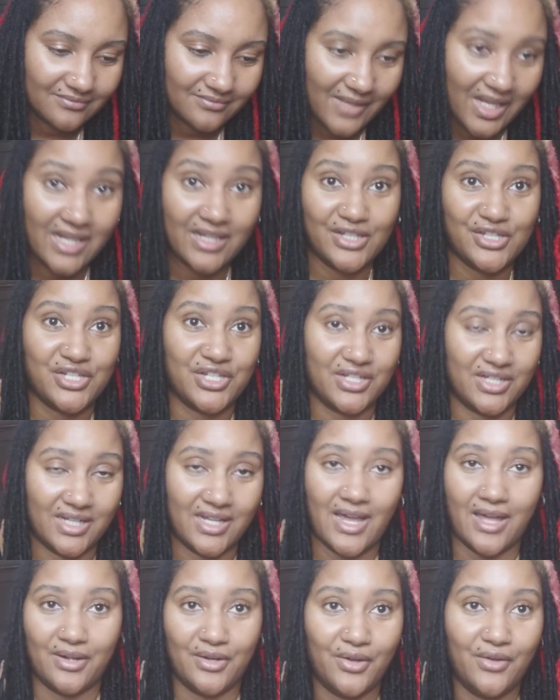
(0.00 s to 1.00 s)
And he should have
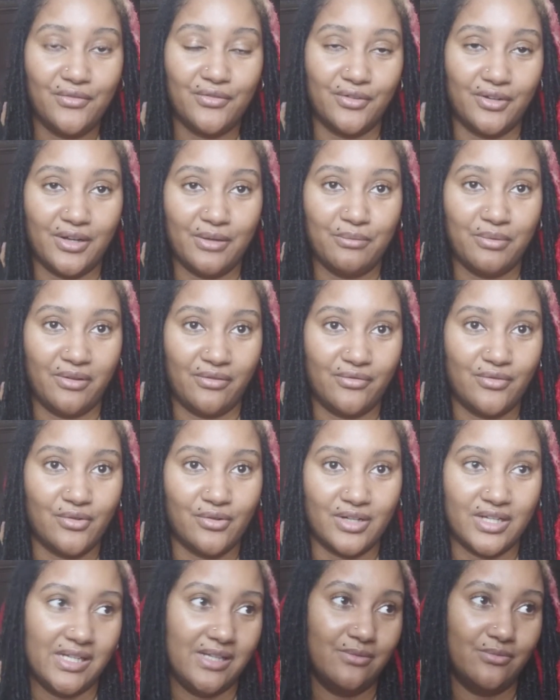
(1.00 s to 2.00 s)
got over it before
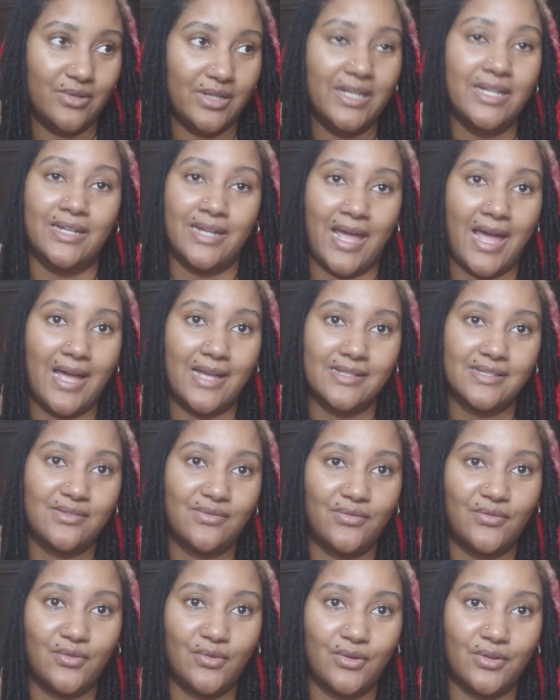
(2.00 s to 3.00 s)
he went and asked
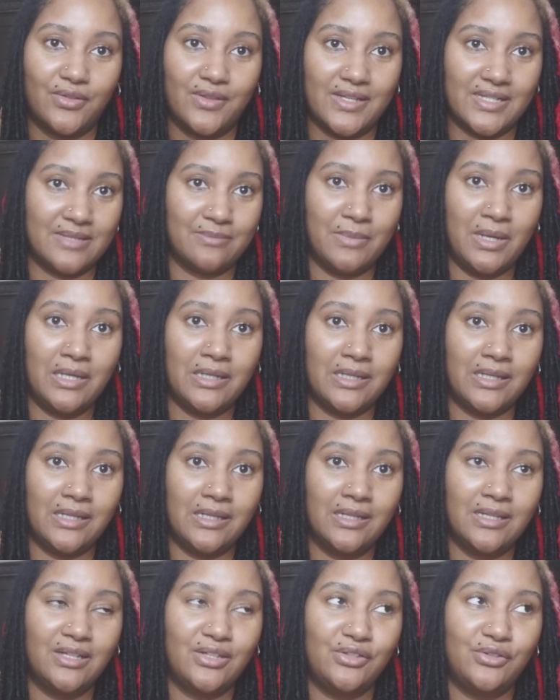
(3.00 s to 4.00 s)
for this
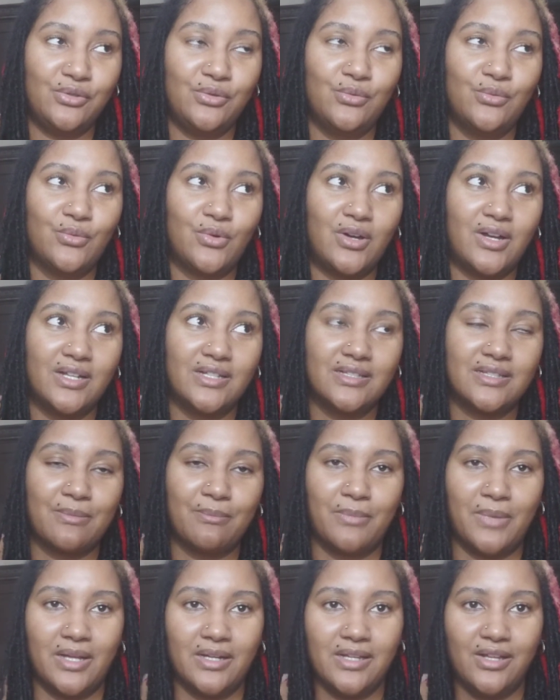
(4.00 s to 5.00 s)
money. You want
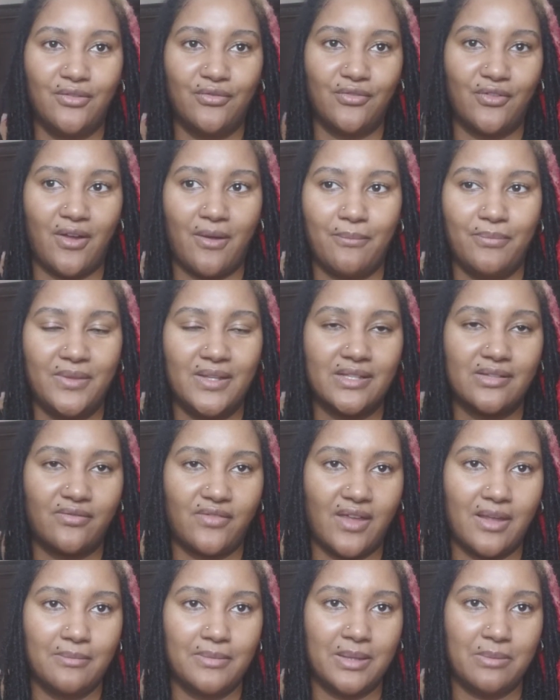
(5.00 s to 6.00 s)
money from this
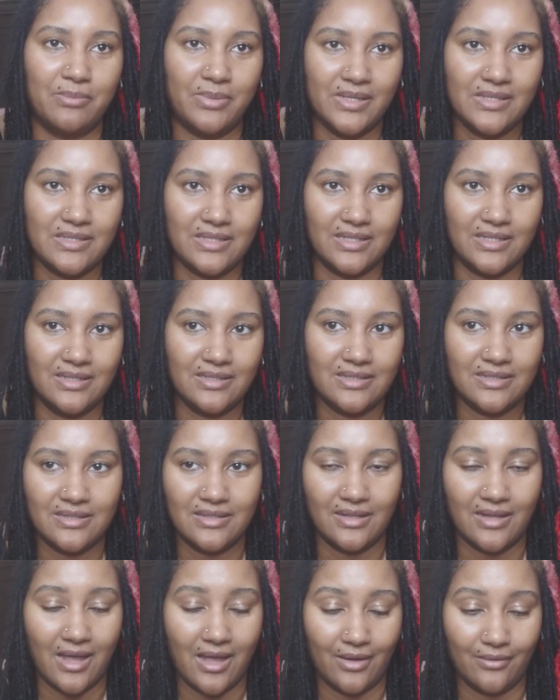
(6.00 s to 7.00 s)
family business,
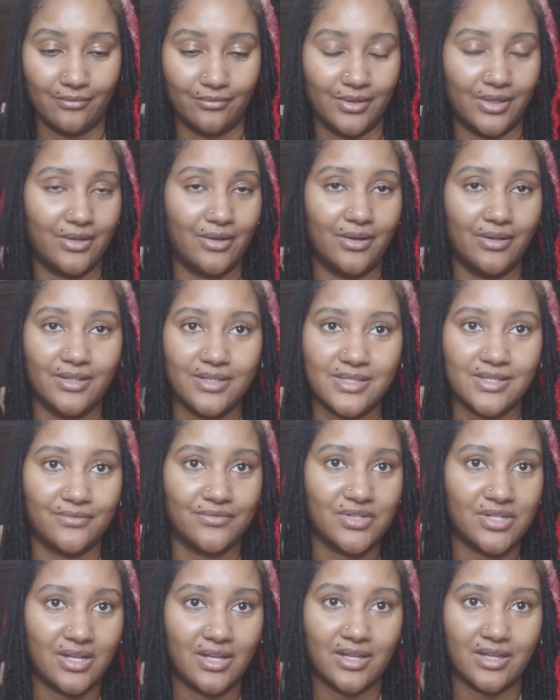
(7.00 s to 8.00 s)
regardless if
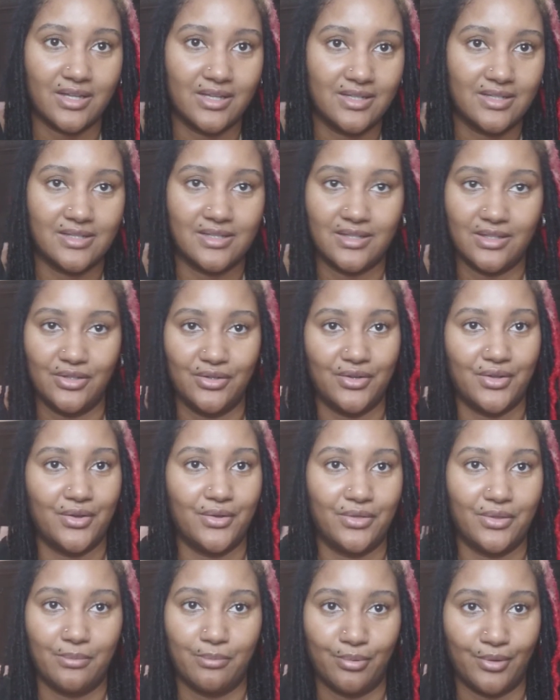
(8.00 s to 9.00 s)
Chuck is,
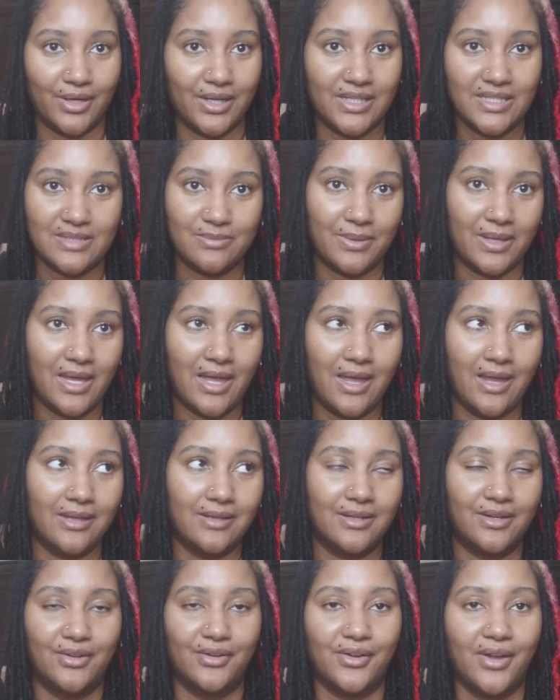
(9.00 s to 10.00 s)
the brains behind
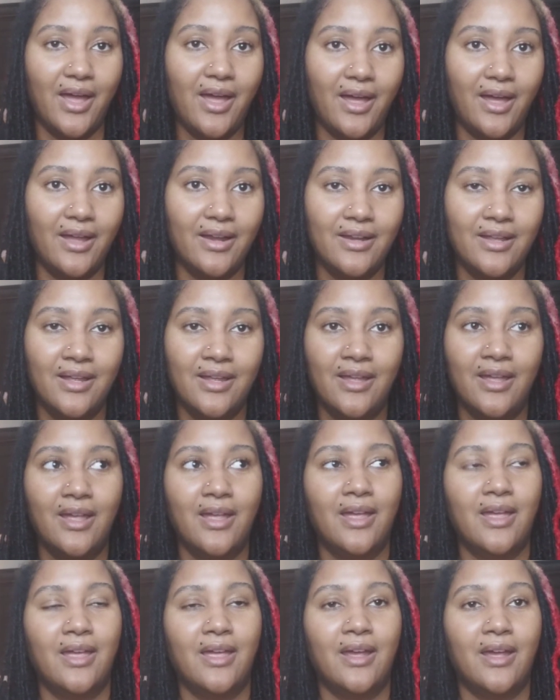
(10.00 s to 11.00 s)
it or not.
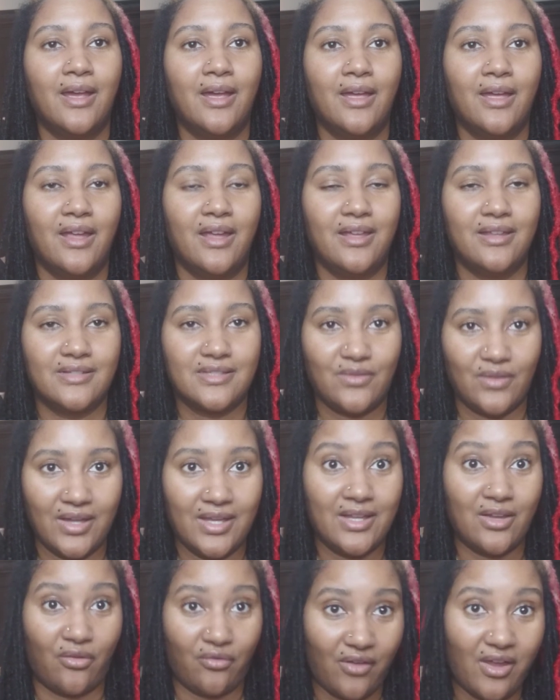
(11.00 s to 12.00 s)

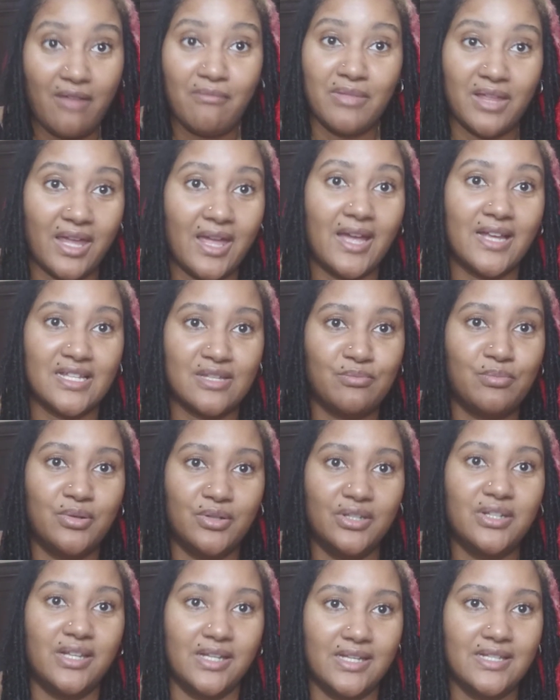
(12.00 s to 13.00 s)
His family has
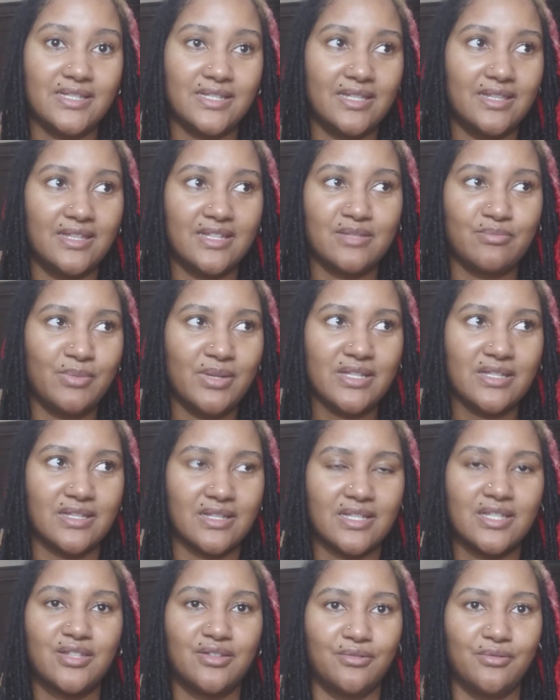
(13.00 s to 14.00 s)
put into this
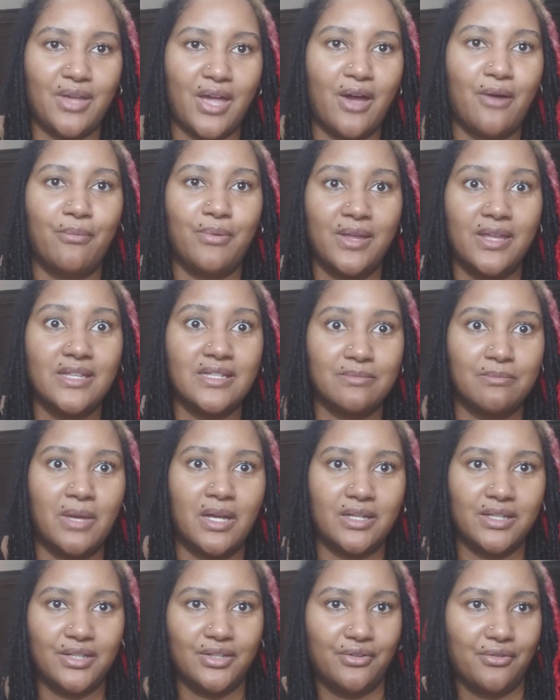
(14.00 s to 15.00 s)
business to help his
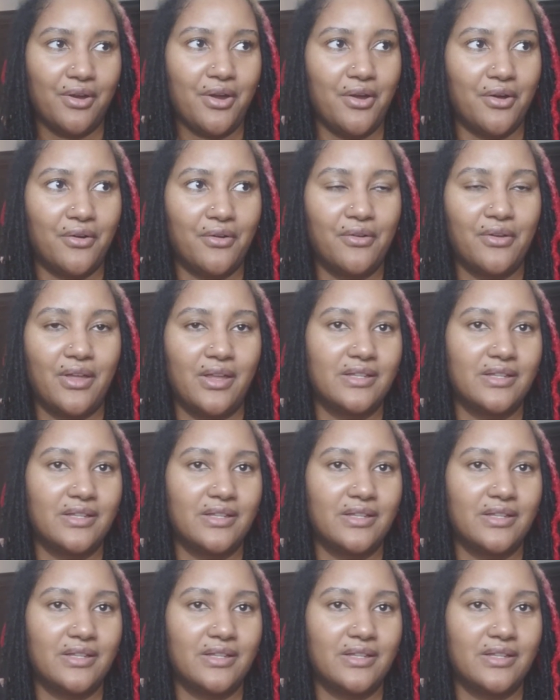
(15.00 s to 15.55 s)
money grow.